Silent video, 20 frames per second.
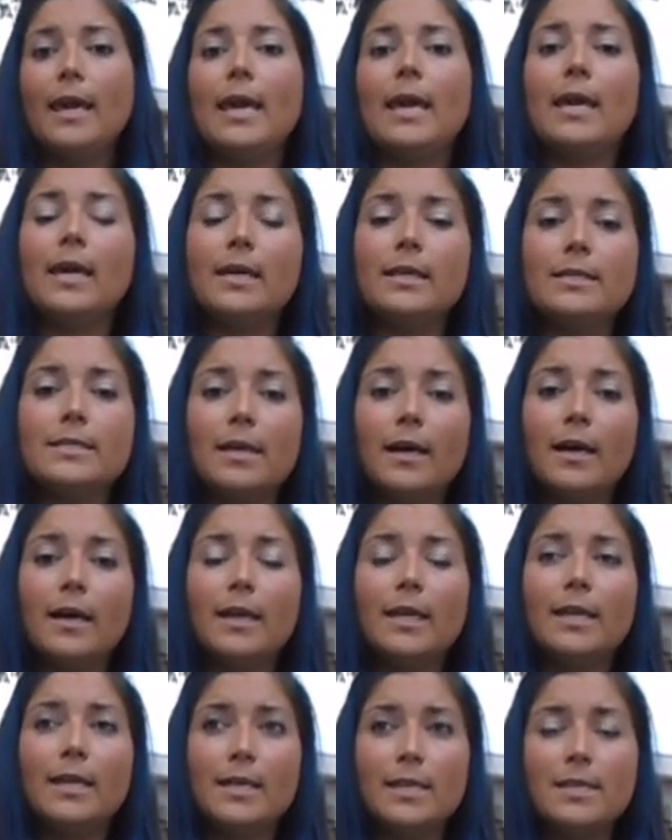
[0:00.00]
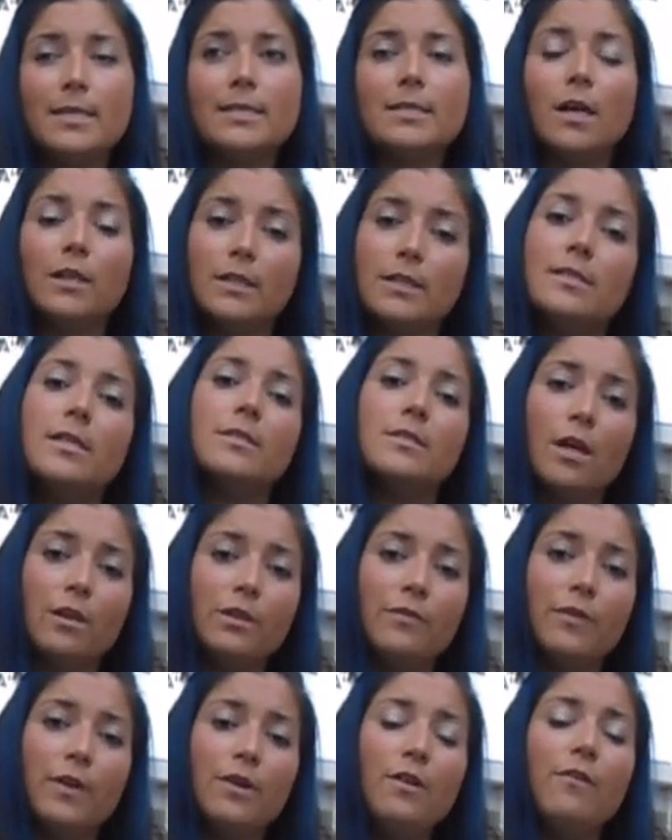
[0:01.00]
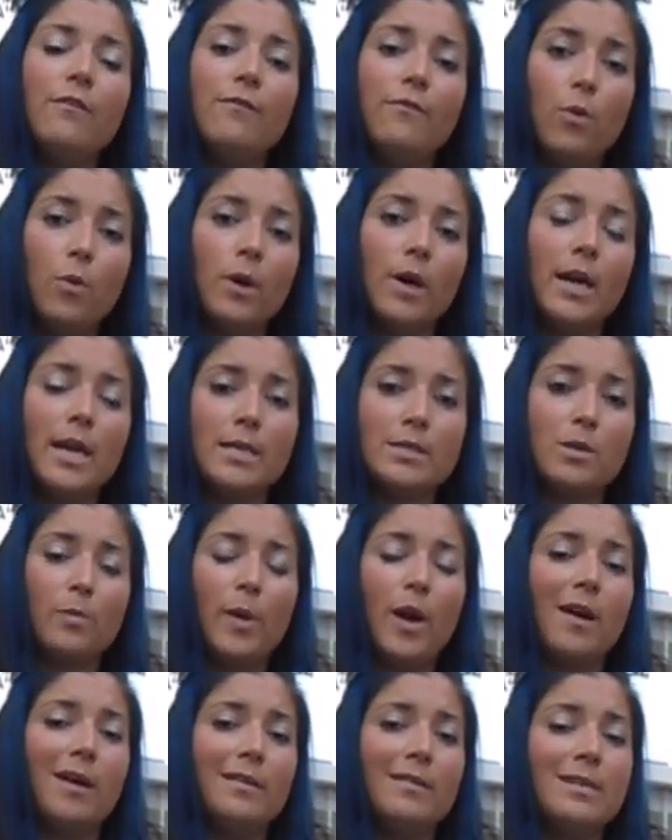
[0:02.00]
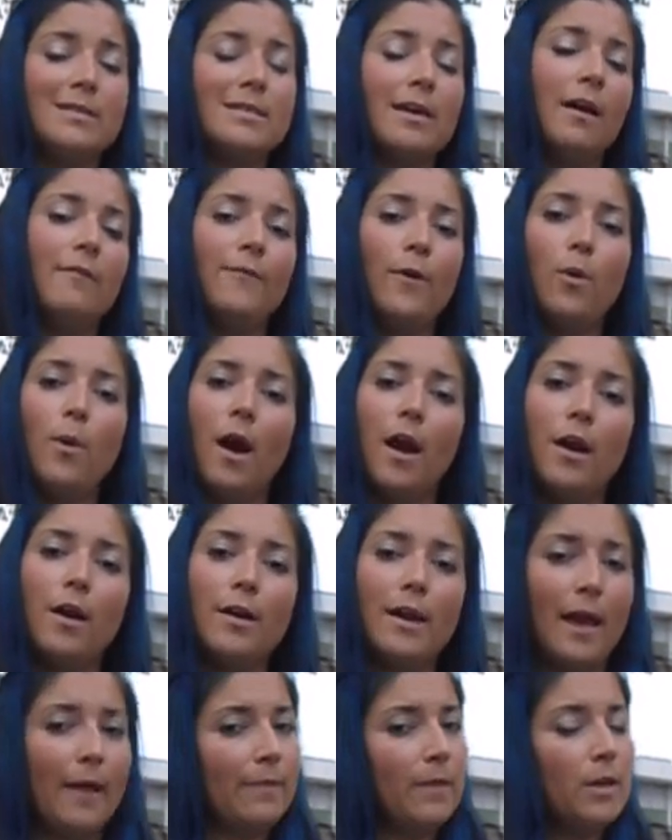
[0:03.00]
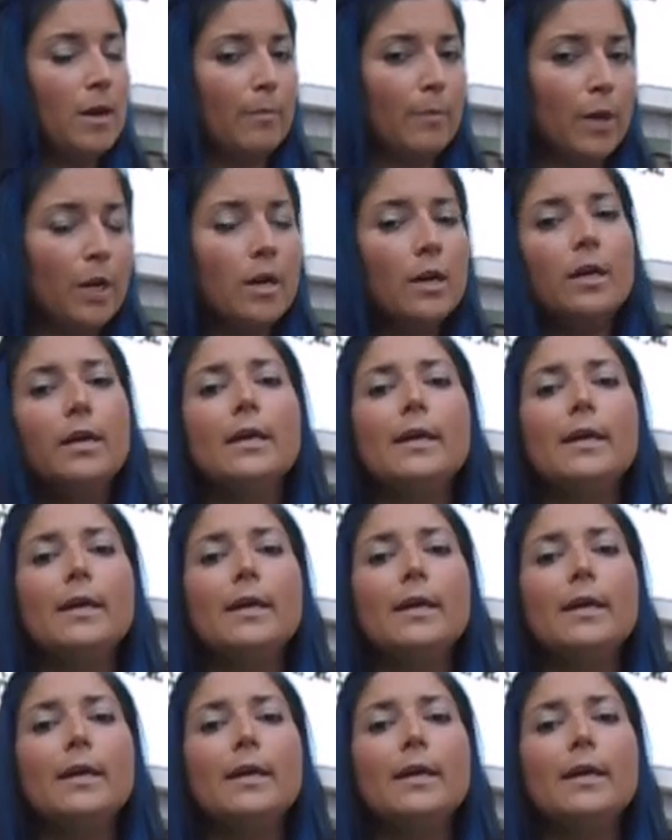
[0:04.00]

And uh, it is Alissa Sullivan for Hazel Park, and that's F-O-R, not the number.